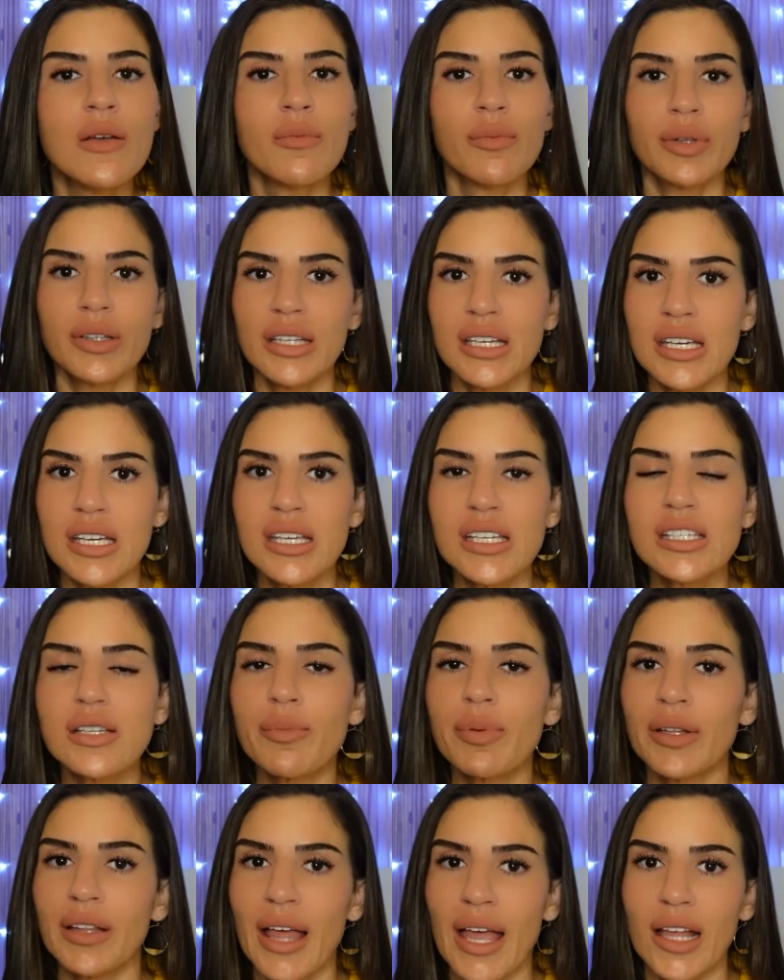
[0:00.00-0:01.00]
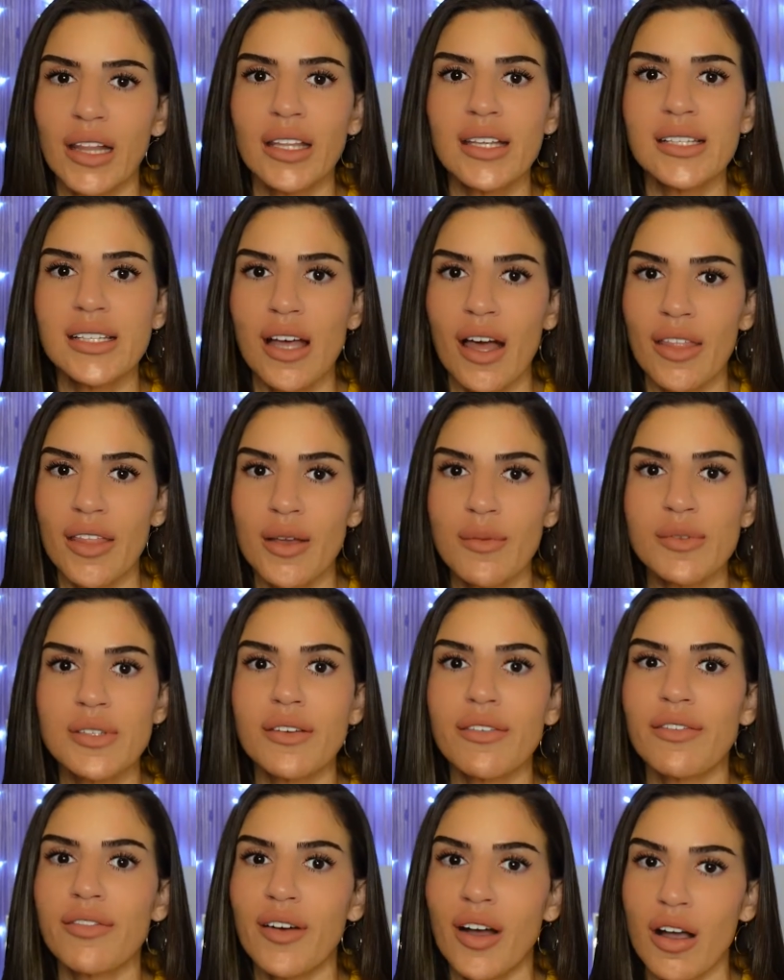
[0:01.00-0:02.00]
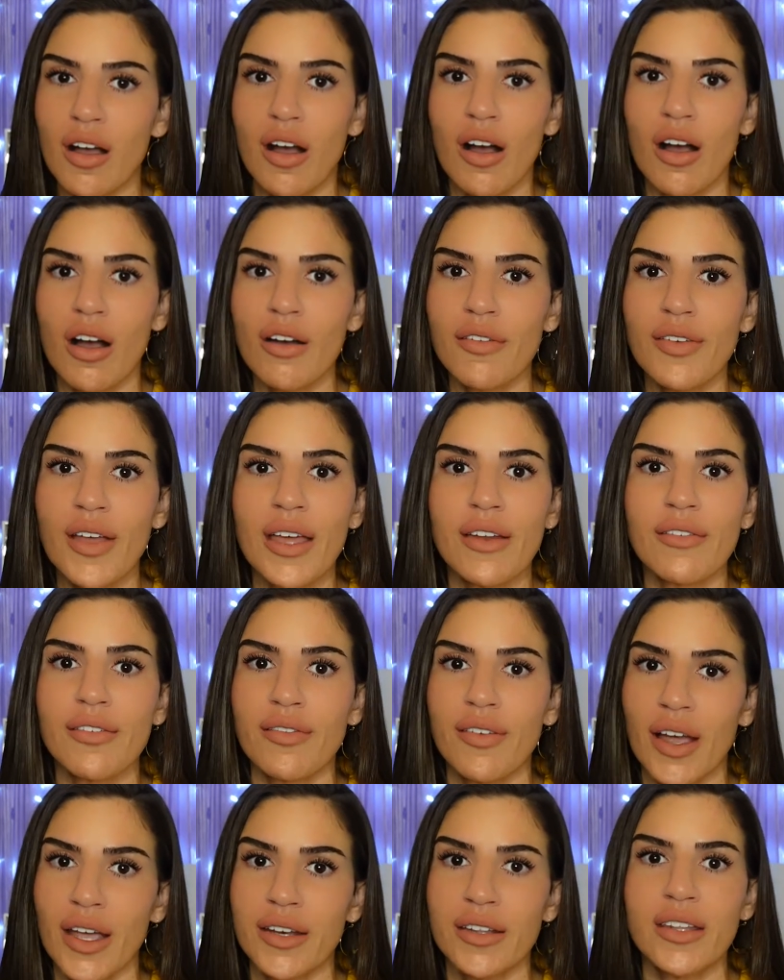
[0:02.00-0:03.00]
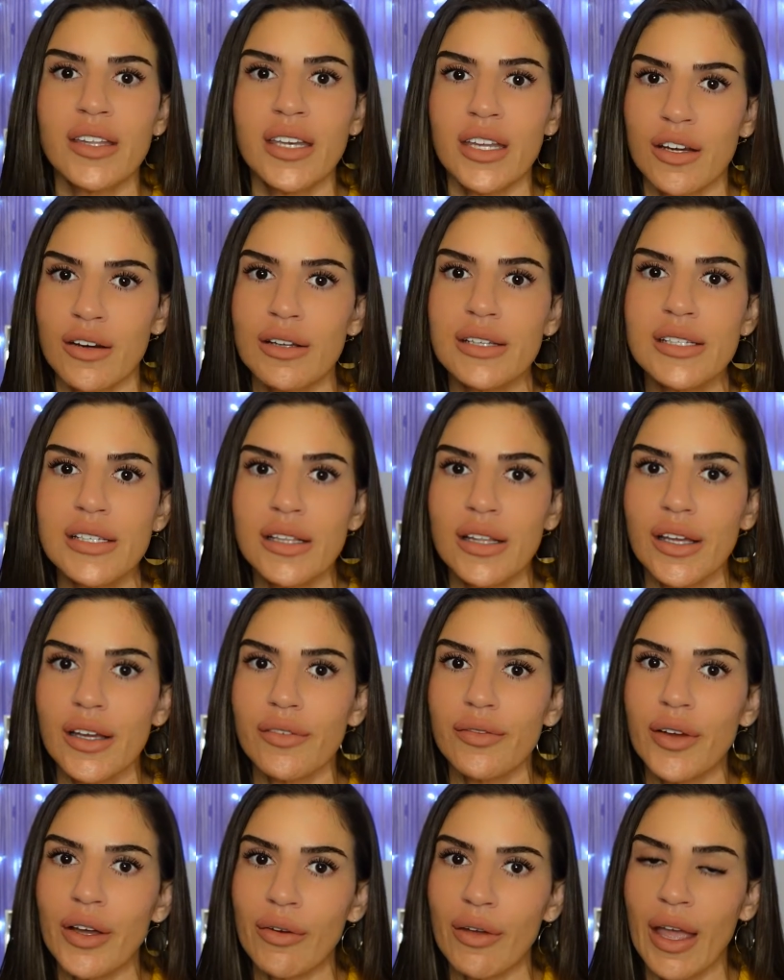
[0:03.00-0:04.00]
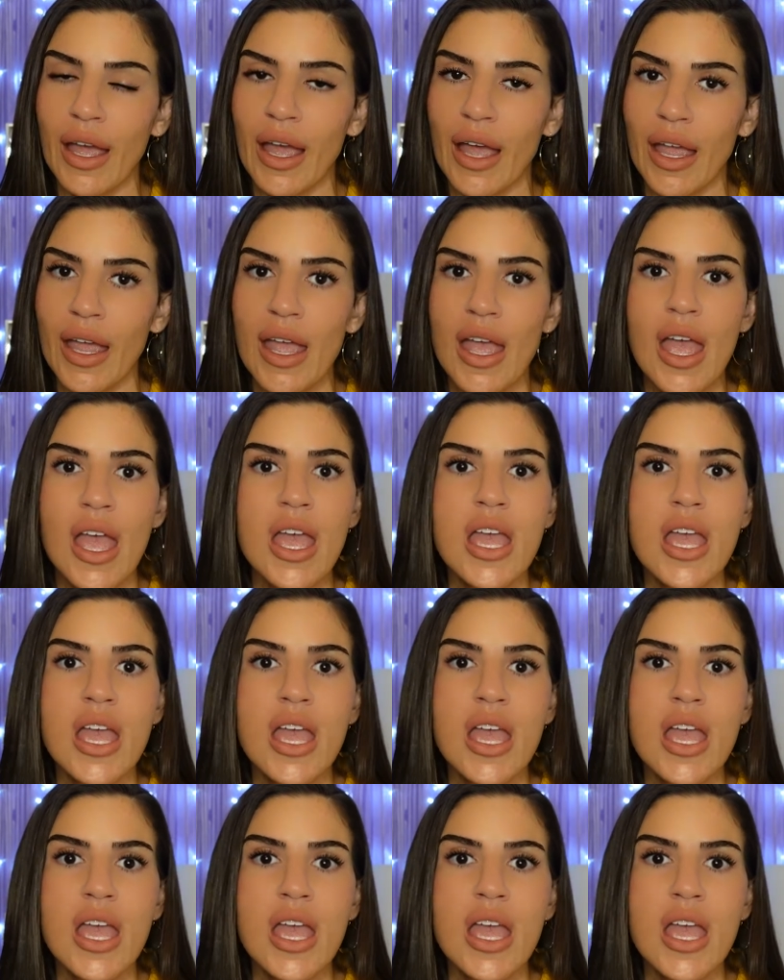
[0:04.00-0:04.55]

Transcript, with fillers: please politely tell them to fuck off and find the nearest cliff, okay?